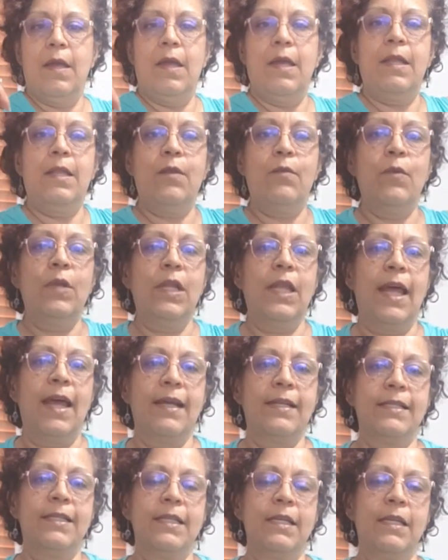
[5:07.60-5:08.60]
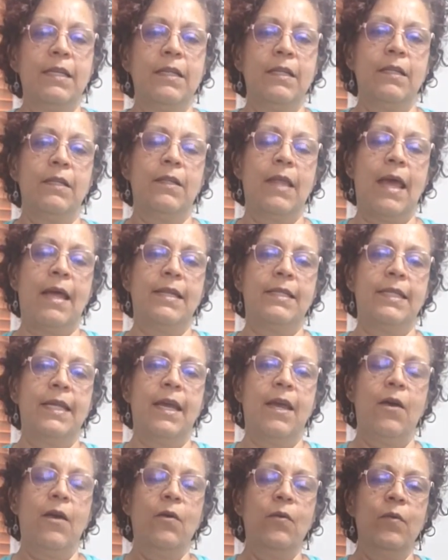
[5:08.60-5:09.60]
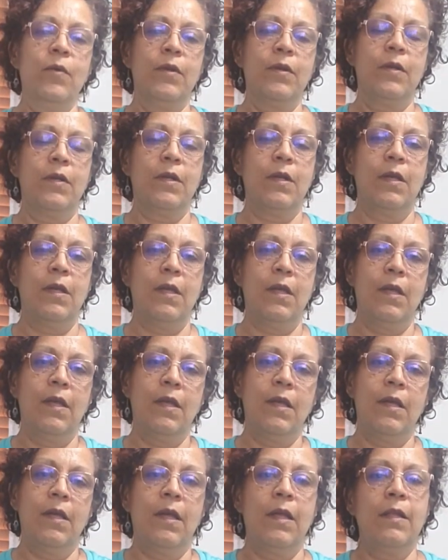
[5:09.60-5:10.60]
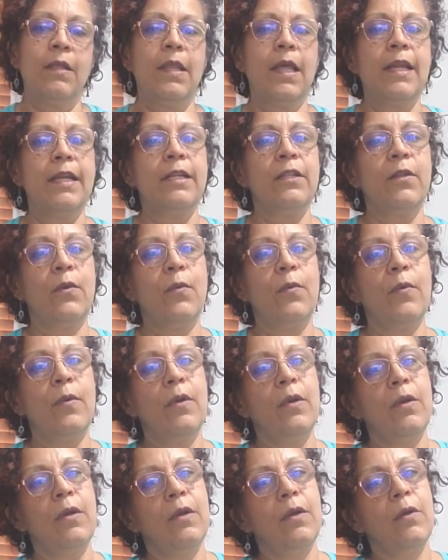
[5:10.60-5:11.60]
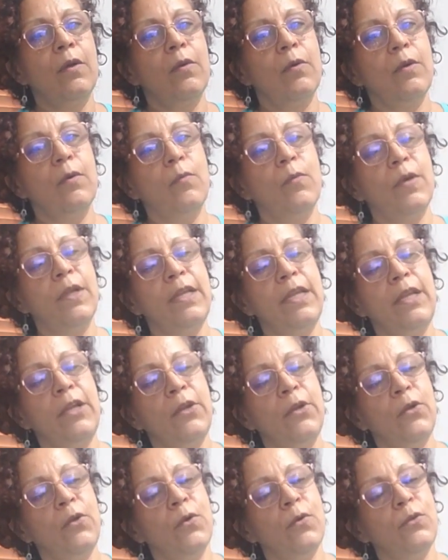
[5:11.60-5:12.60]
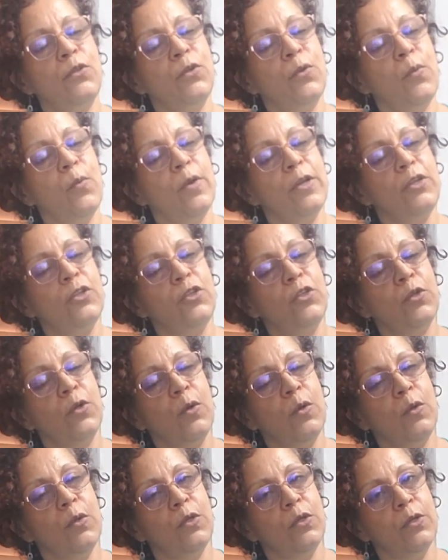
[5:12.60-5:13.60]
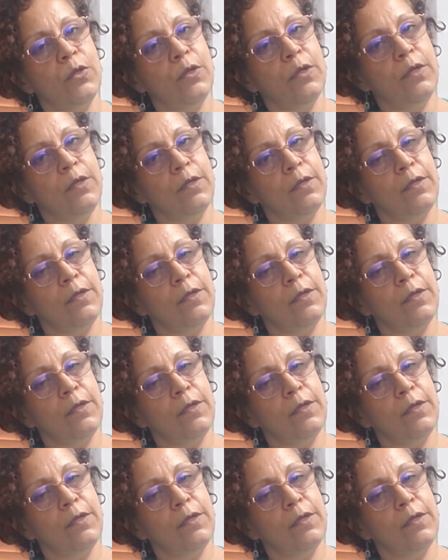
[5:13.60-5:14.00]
And then relaxing that down and letting the one ear go to one shoulder.